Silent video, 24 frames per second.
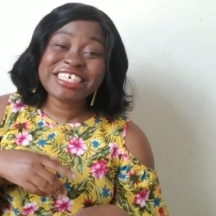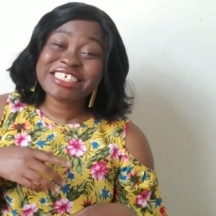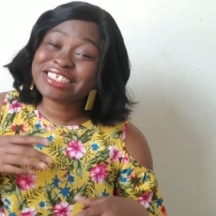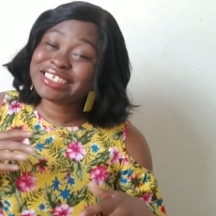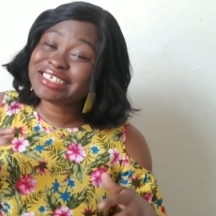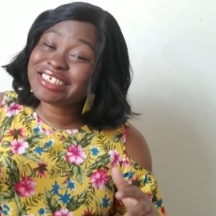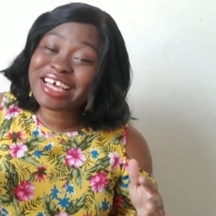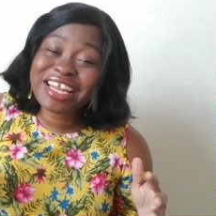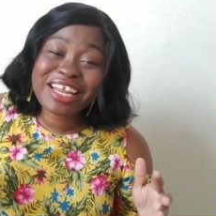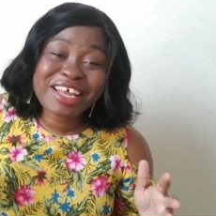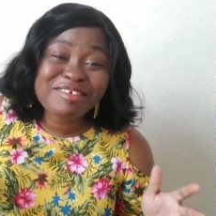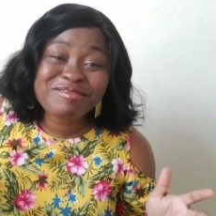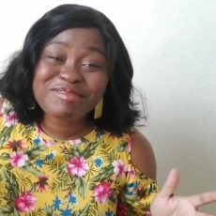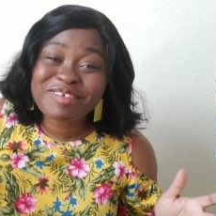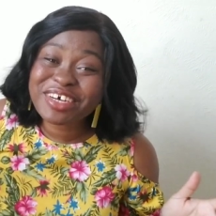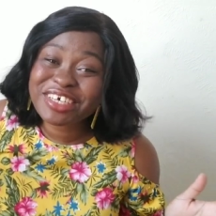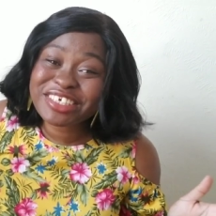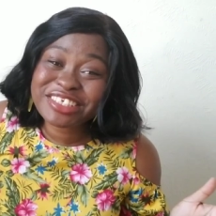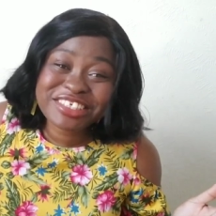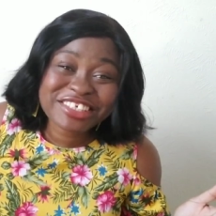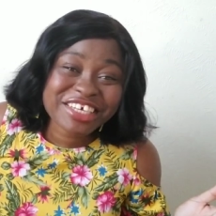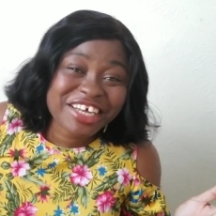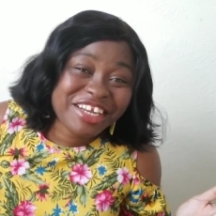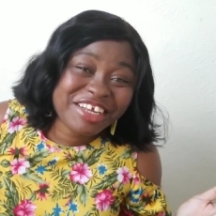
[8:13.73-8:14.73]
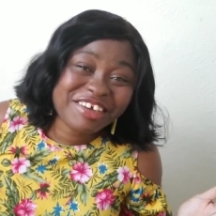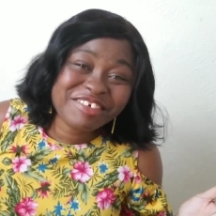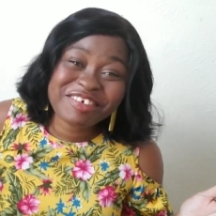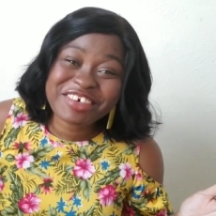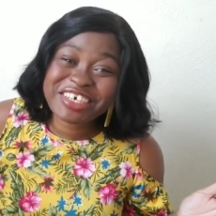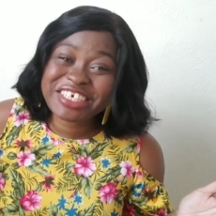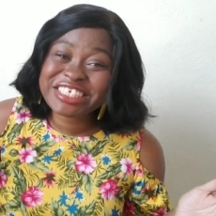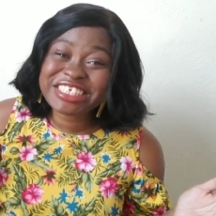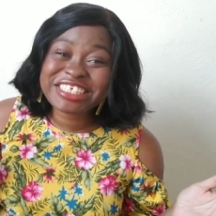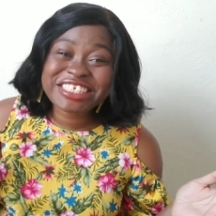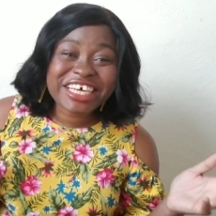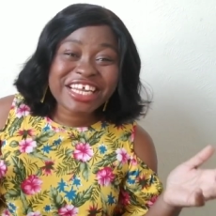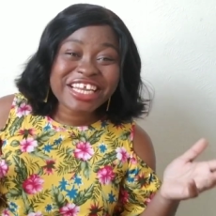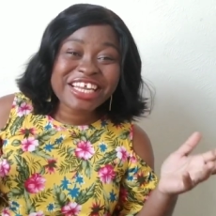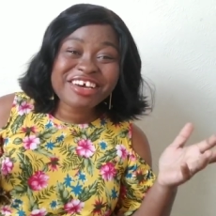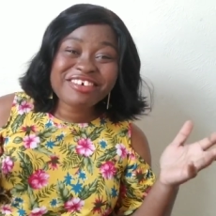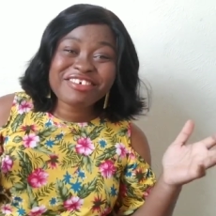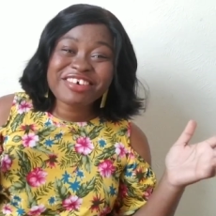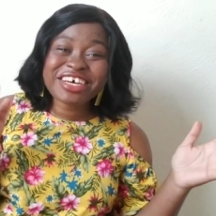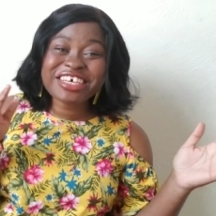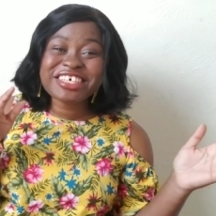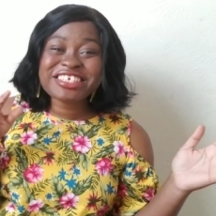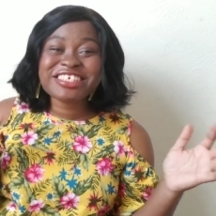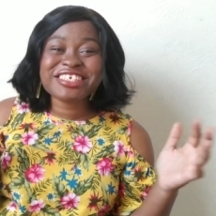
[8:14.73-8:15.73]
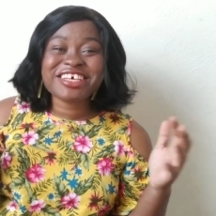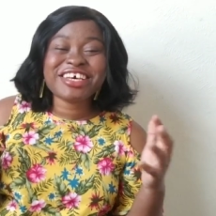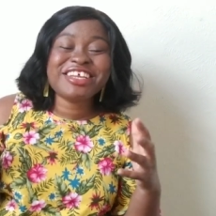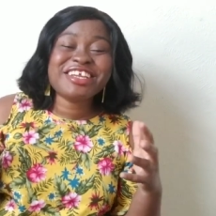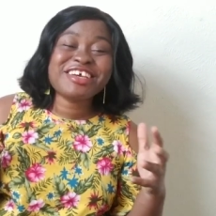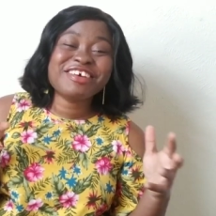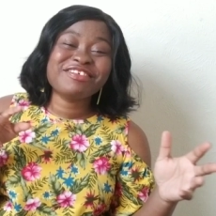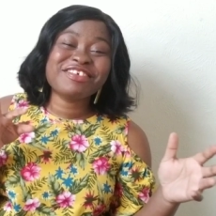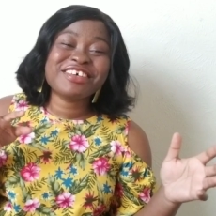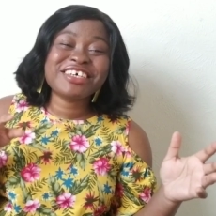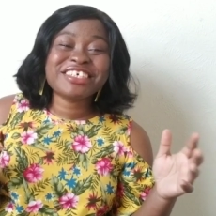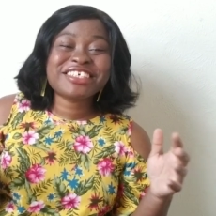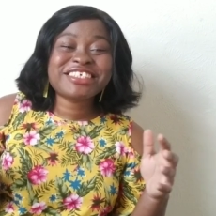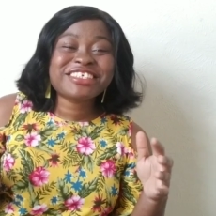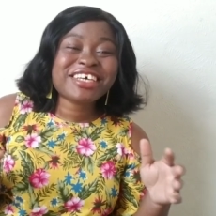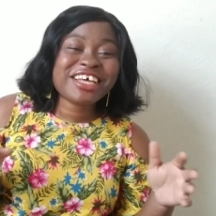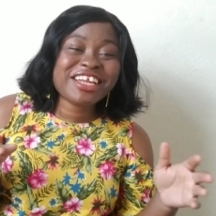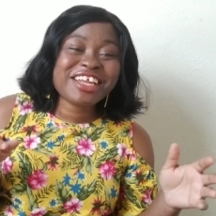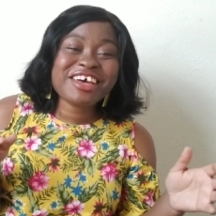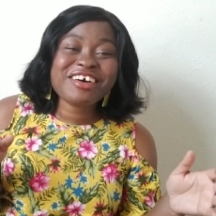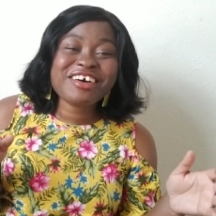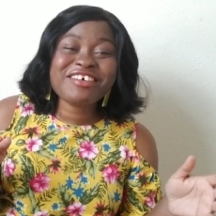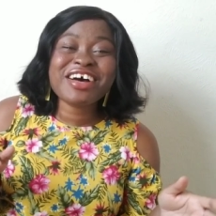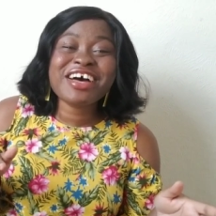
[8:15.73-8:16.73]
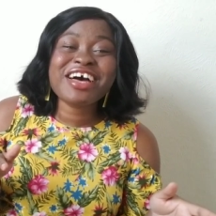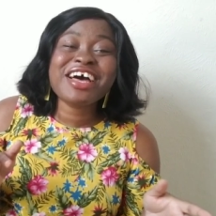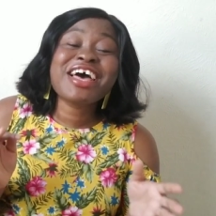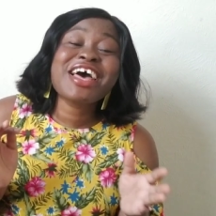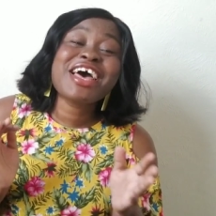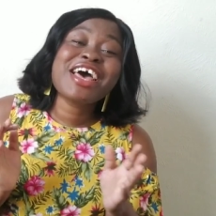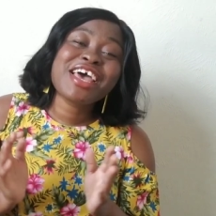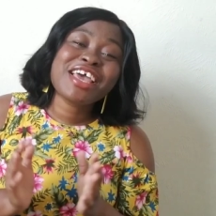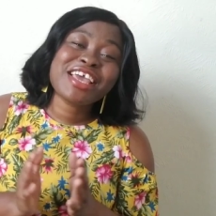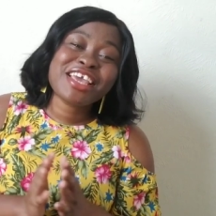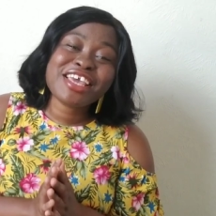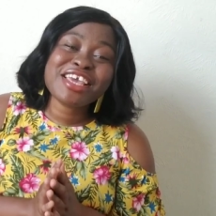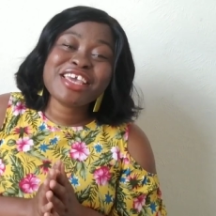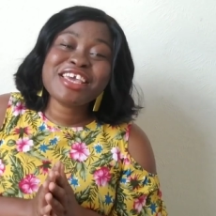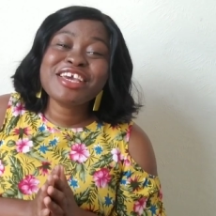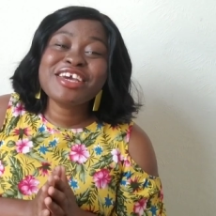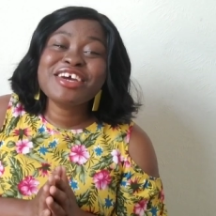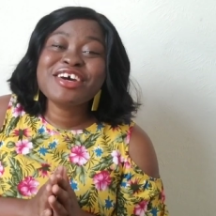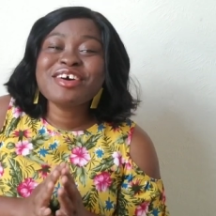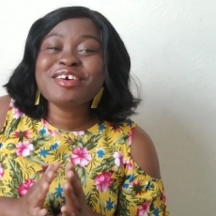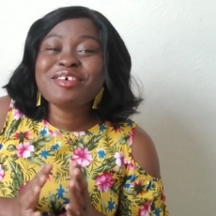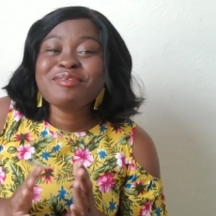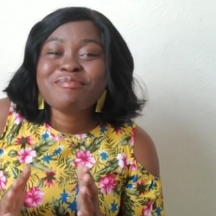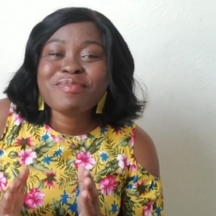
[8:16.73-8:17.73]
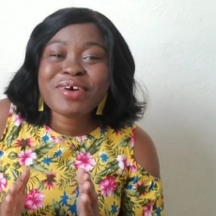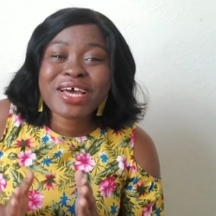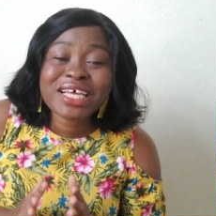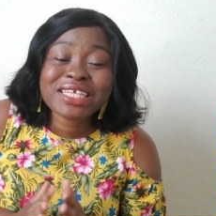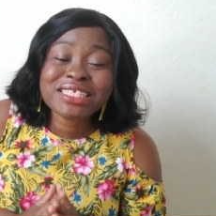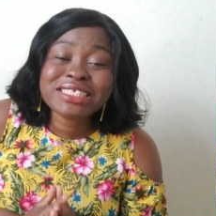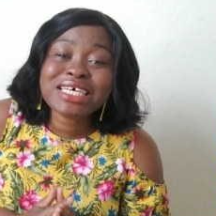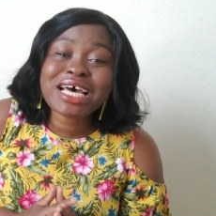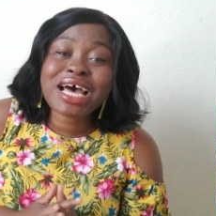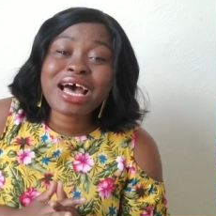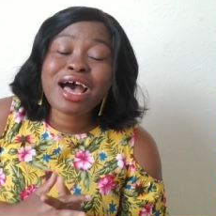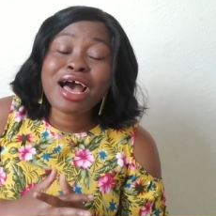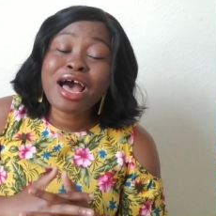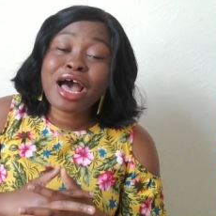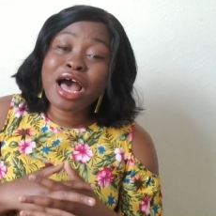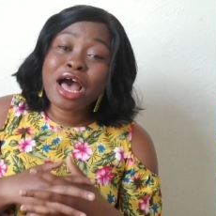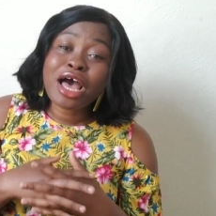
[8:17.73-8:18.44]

Solomon, Solomon, Solomon, Solomon, Solomon, it go better.